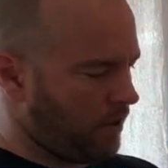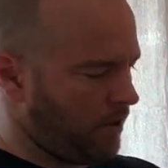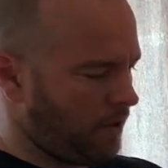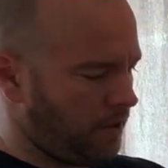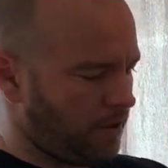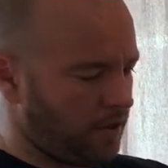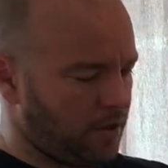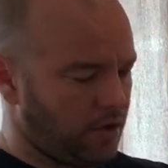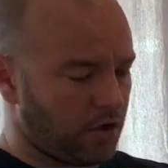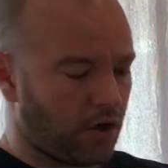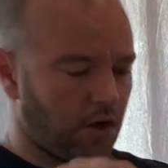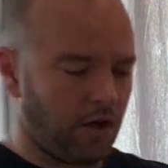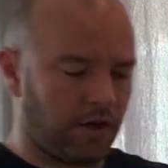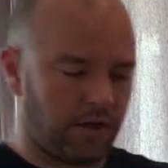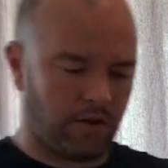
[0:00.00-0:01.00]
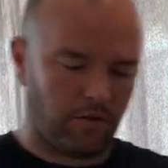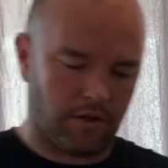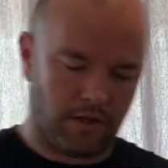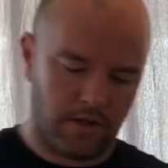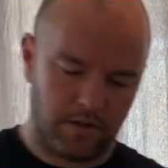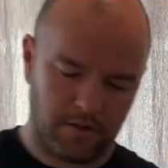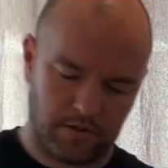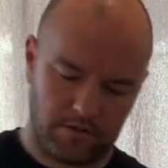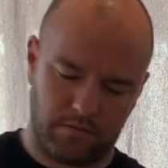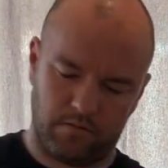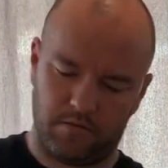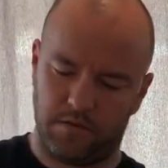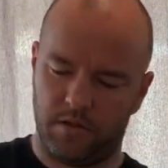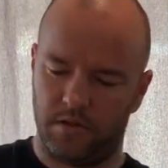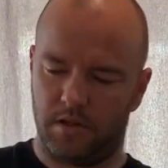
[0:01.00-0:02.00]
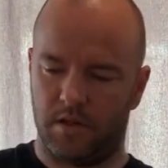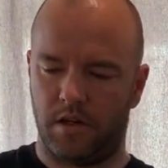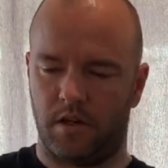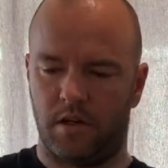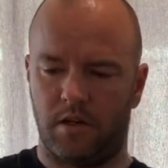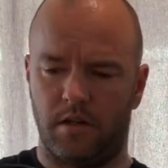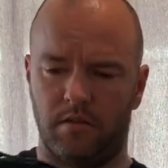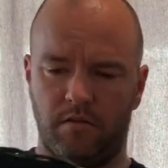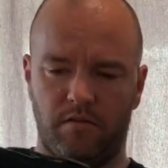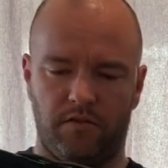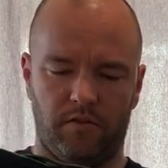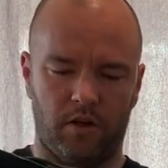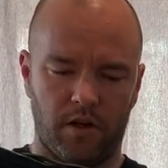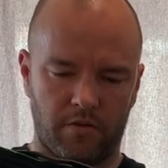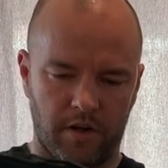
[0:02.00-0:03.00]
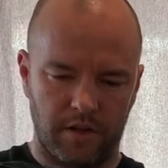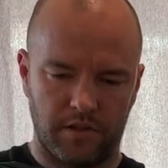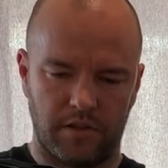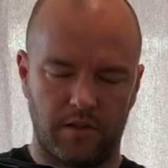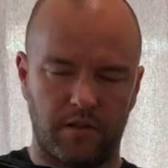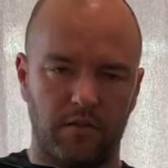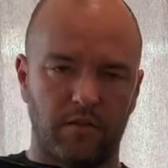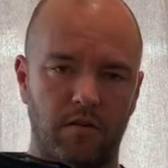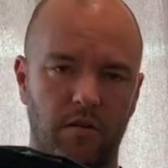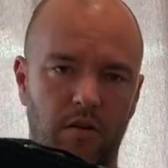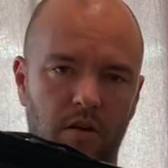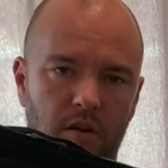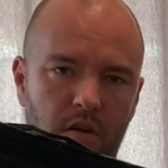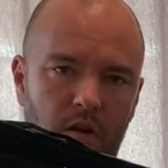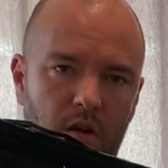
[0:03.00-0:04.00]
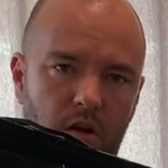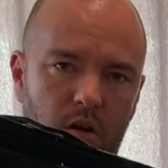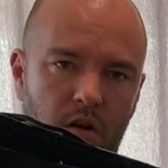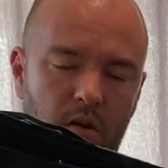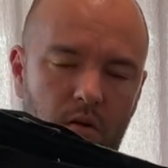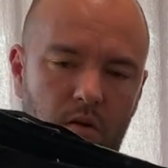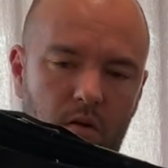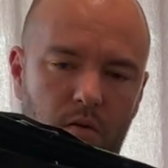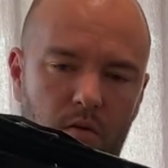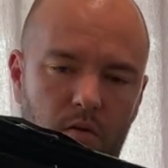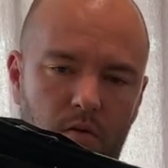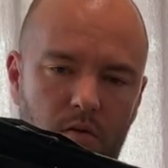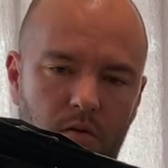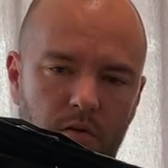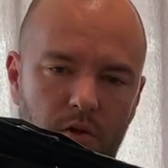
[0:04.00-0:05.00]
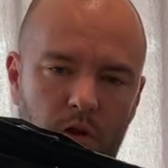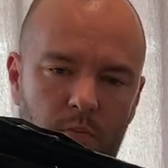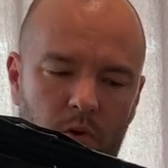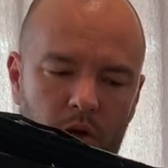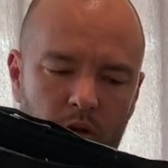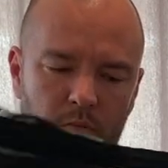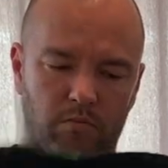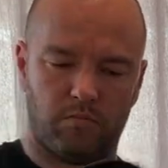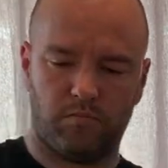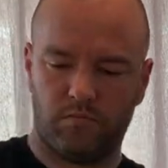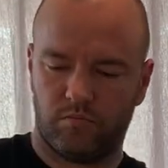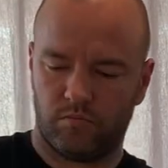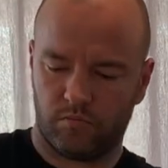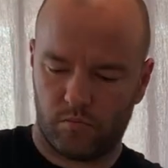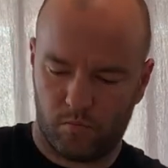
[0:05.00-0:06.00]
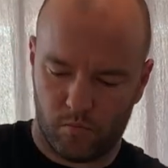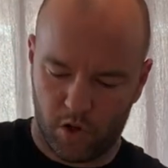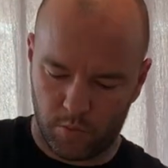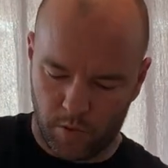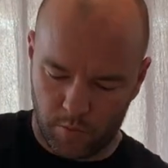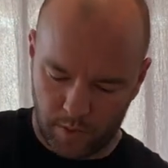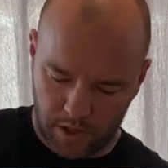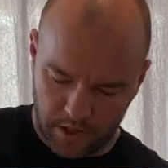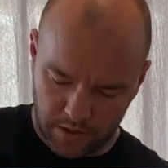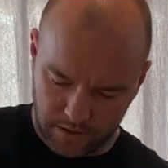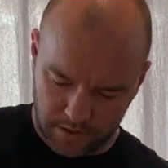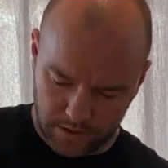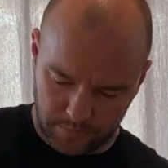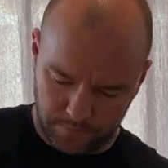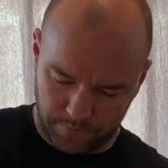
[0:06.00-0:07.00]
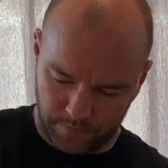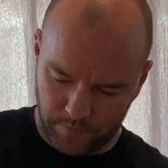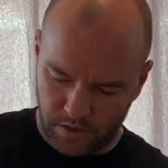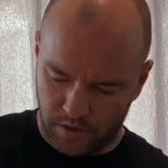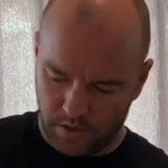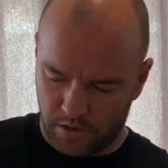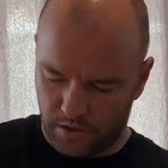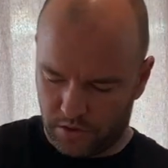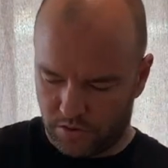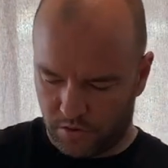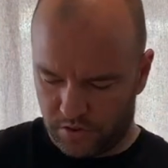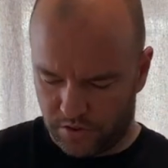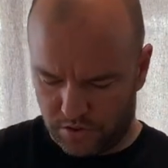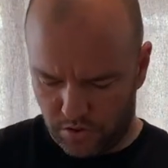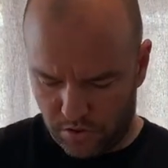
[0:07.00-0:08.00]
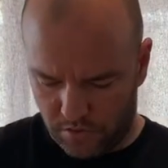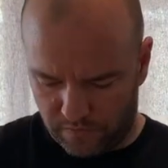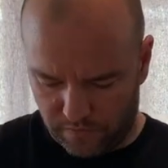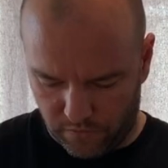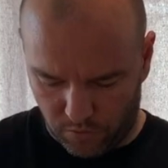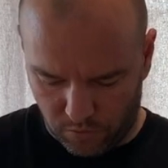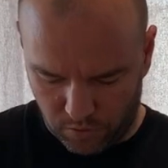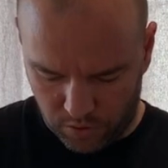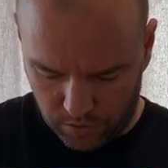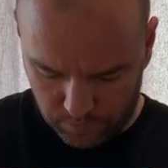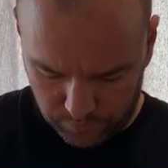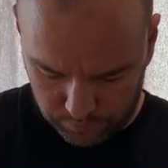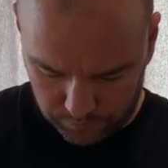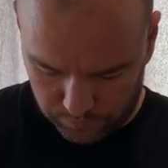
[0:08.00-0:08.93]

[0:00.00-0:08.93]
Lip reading: I got lucky with these. These are Fly Racing dirt bike, motorbike pants, size 34.